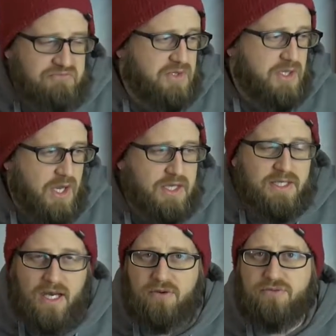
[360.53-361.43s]
knocking
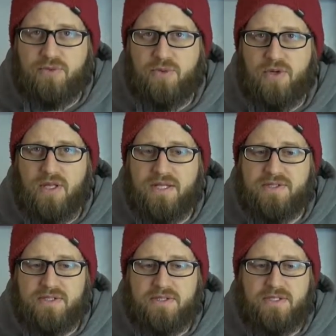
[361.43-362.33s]
down a few more
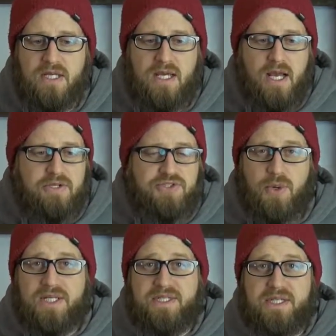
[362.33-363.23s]
lenses. And
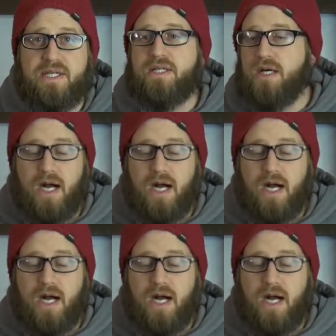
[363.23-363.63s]
so I did.